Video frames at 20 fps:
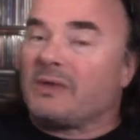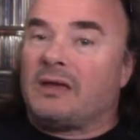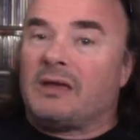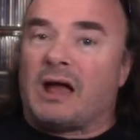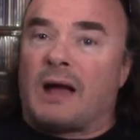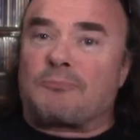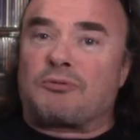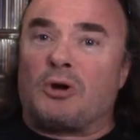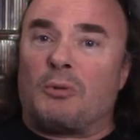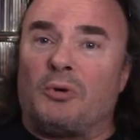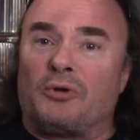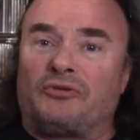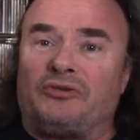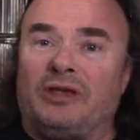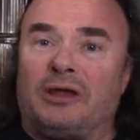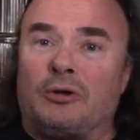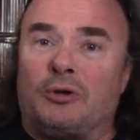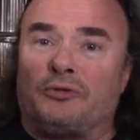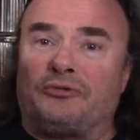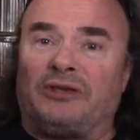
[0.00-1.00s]
a promo
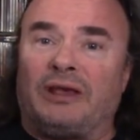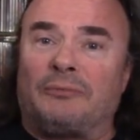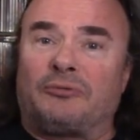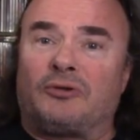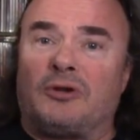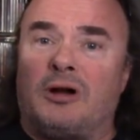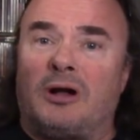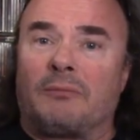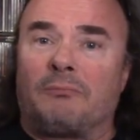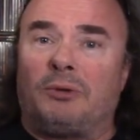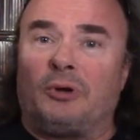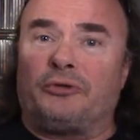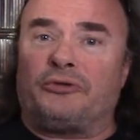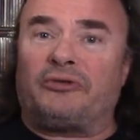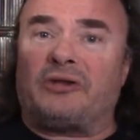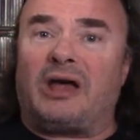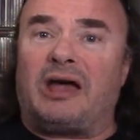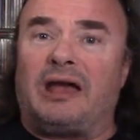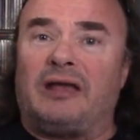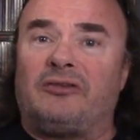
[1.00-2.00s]
single, same song, both
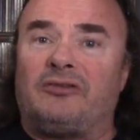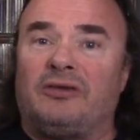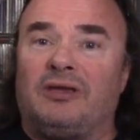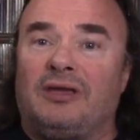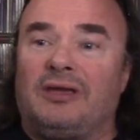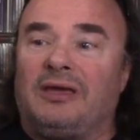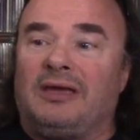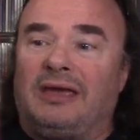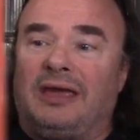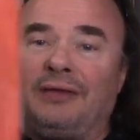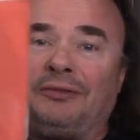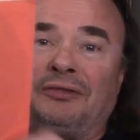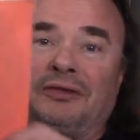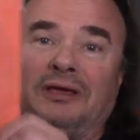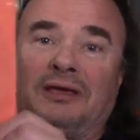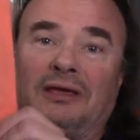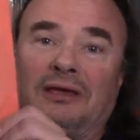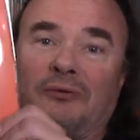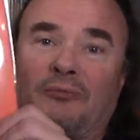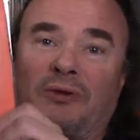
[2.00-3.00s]
sides in
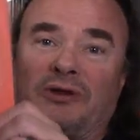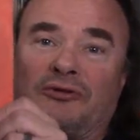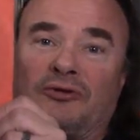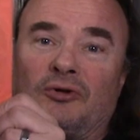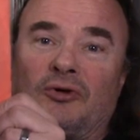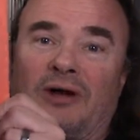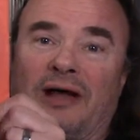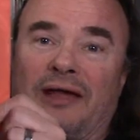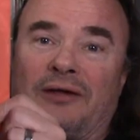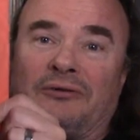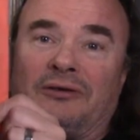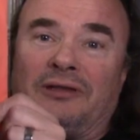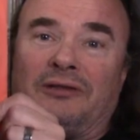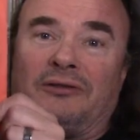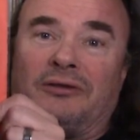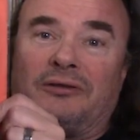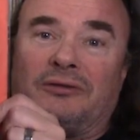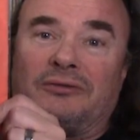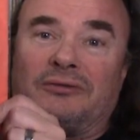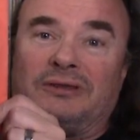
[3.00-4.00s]
the original
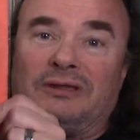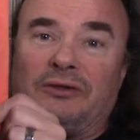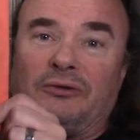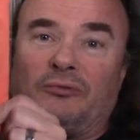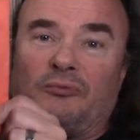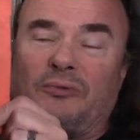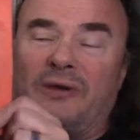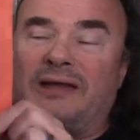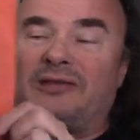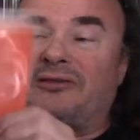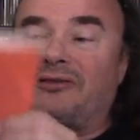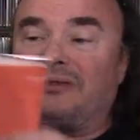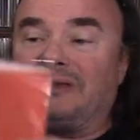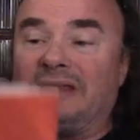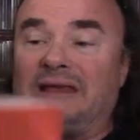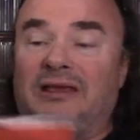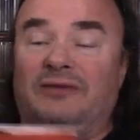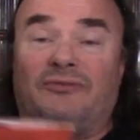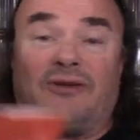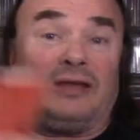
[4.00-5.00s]
Island red
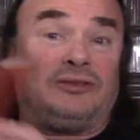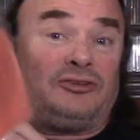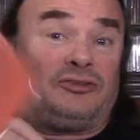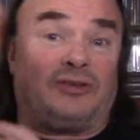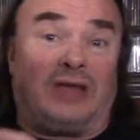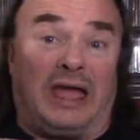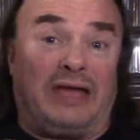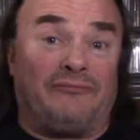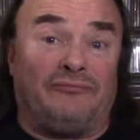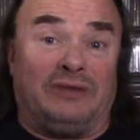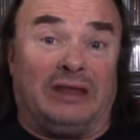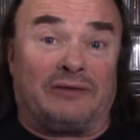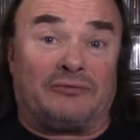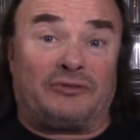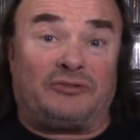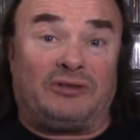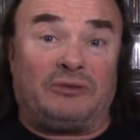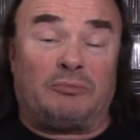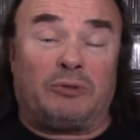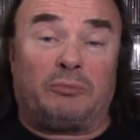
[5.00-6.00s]
sleeve. I just I've
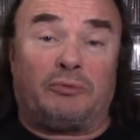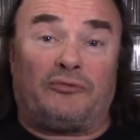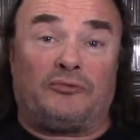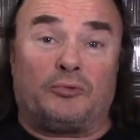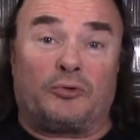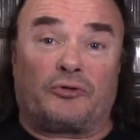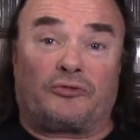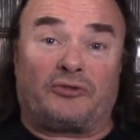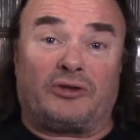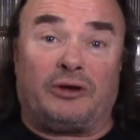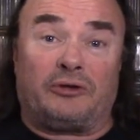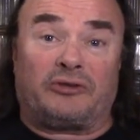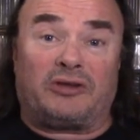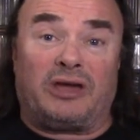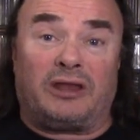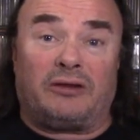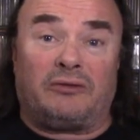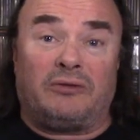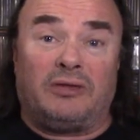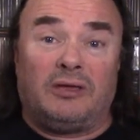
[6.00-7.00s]
never seen one before, so I was
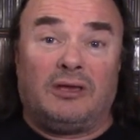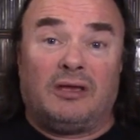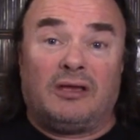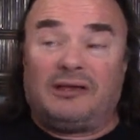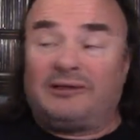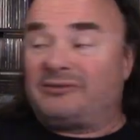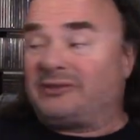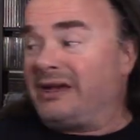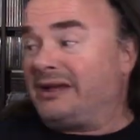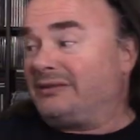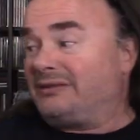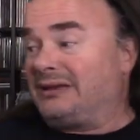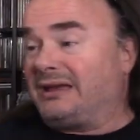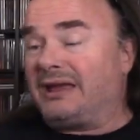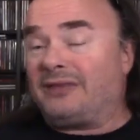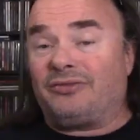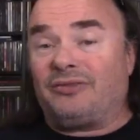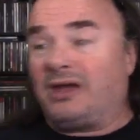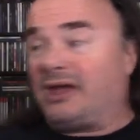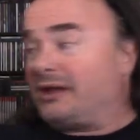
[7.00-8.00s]
kind of psyched to
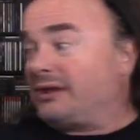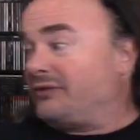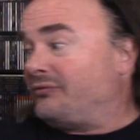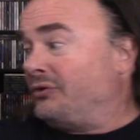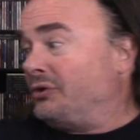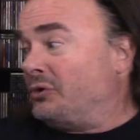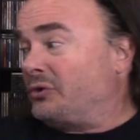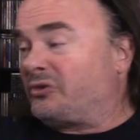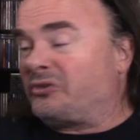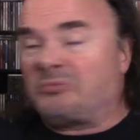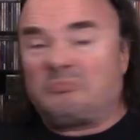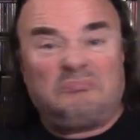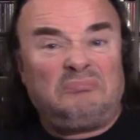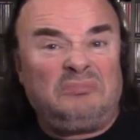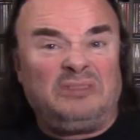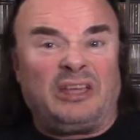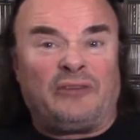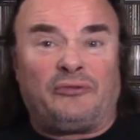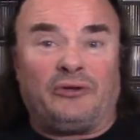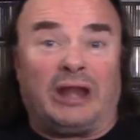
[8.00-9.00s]
get that, even though it's
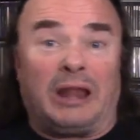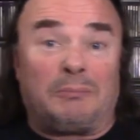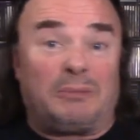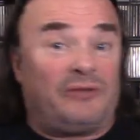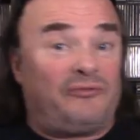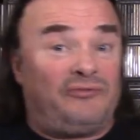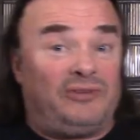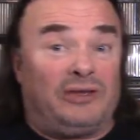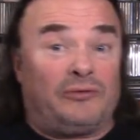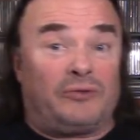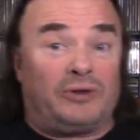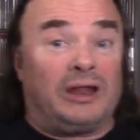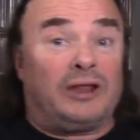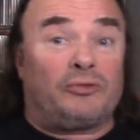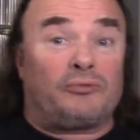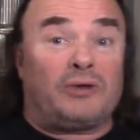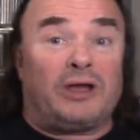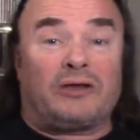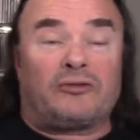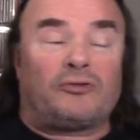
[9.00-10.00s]
definitely not my favorite
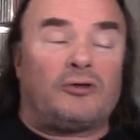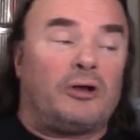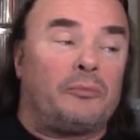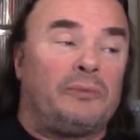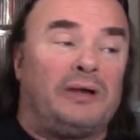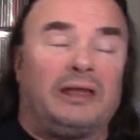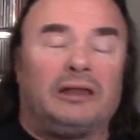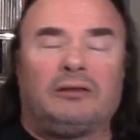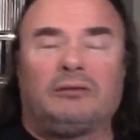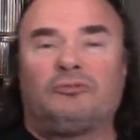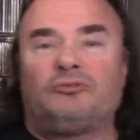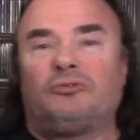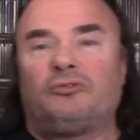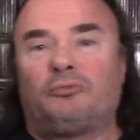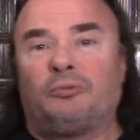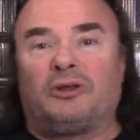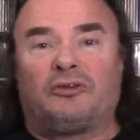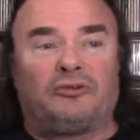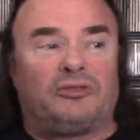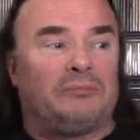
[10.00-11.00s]
Anthrax song by any
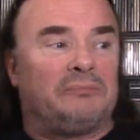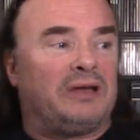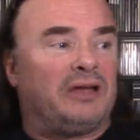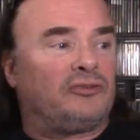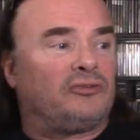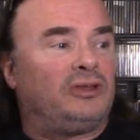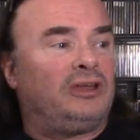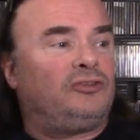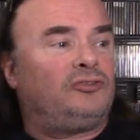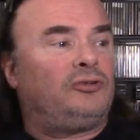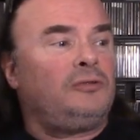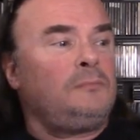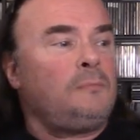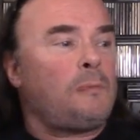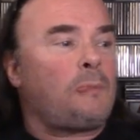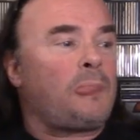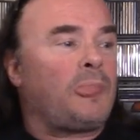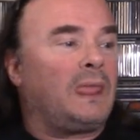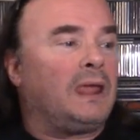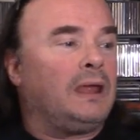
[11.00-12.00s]
stretch of the imagination.
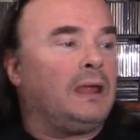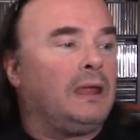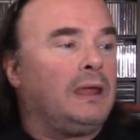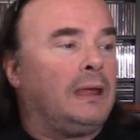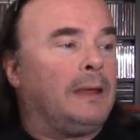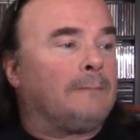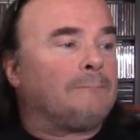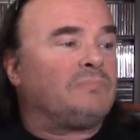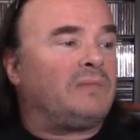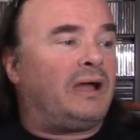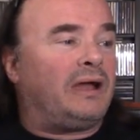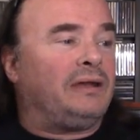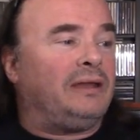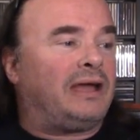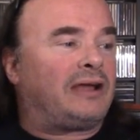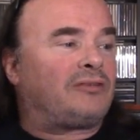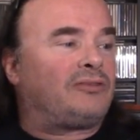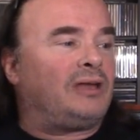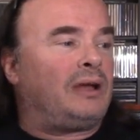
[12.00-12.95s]
All right, next